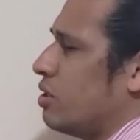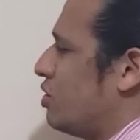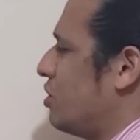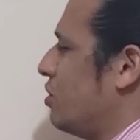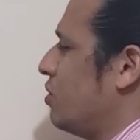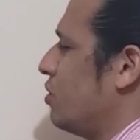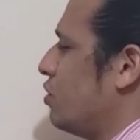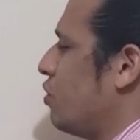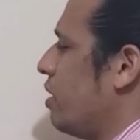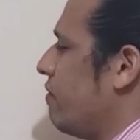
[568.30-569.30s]
to
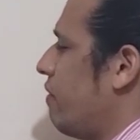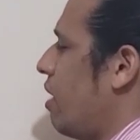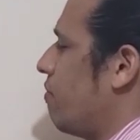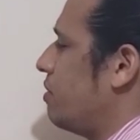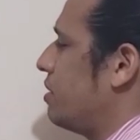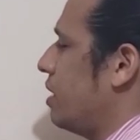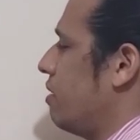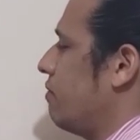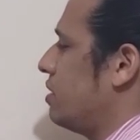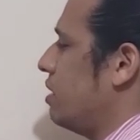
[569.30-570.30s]

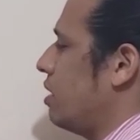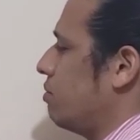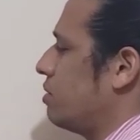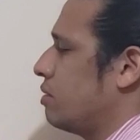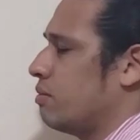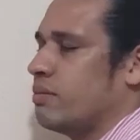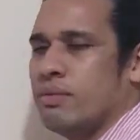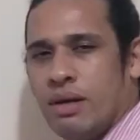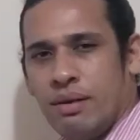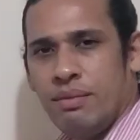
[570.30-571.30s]
25% of the times,
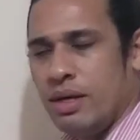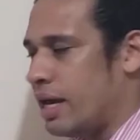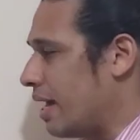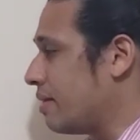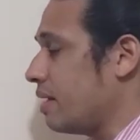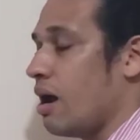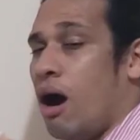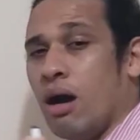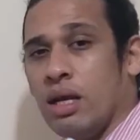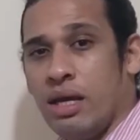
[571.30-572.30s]
right? And then
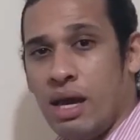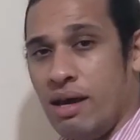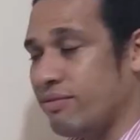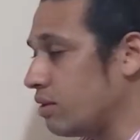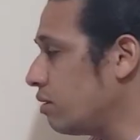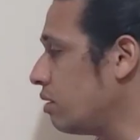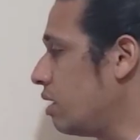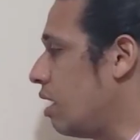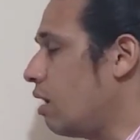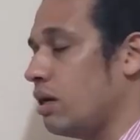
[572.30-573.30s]
hardly ever,
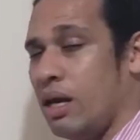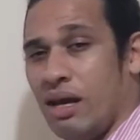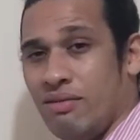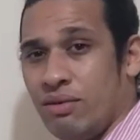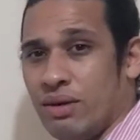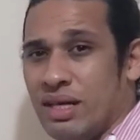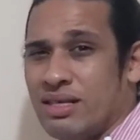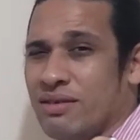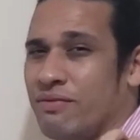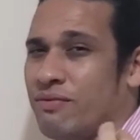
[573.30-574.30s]

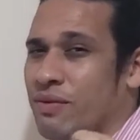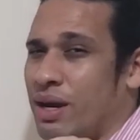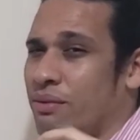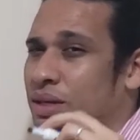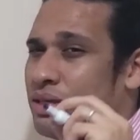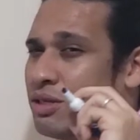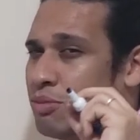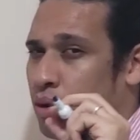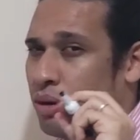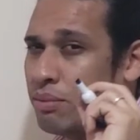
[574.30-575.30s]
it's a very
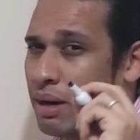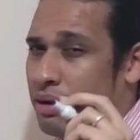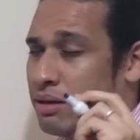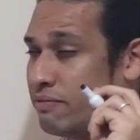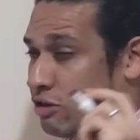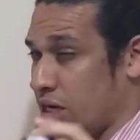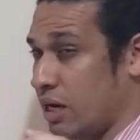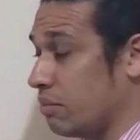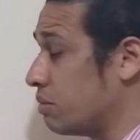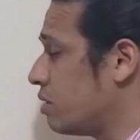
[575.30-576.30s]
small amount of
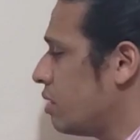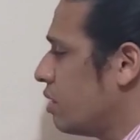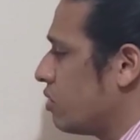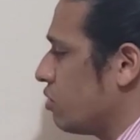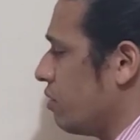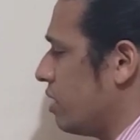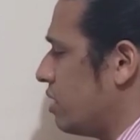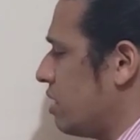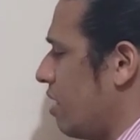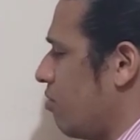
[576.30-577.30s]
times. So you can
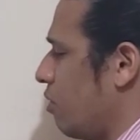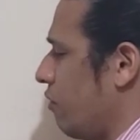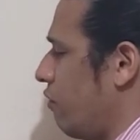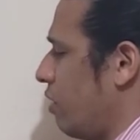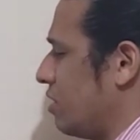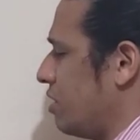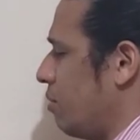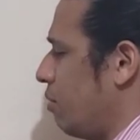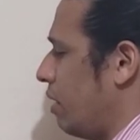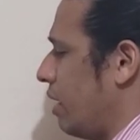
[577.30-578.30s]
say, for
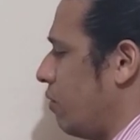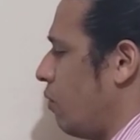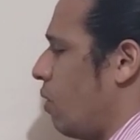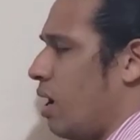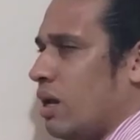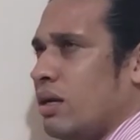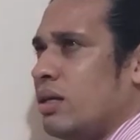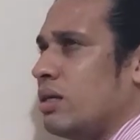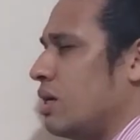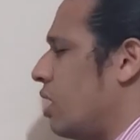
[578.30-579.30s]
example, like
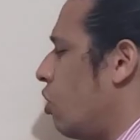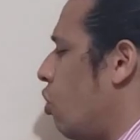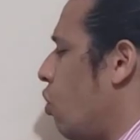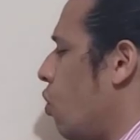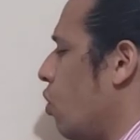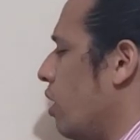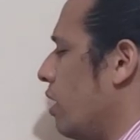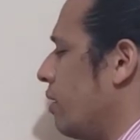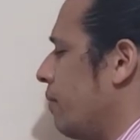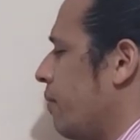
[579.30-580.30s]
1
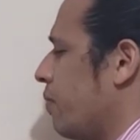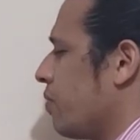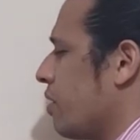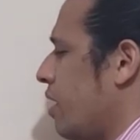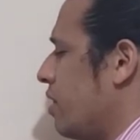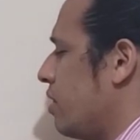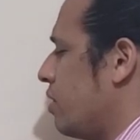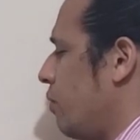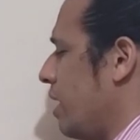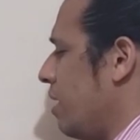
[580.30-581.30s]
or
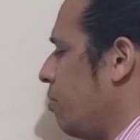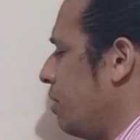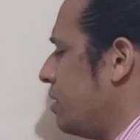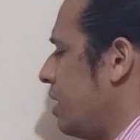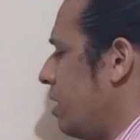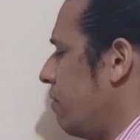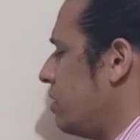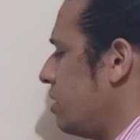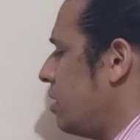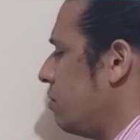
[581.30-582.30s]
3% of the
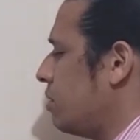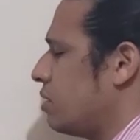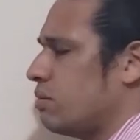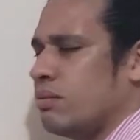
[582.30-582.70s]
times,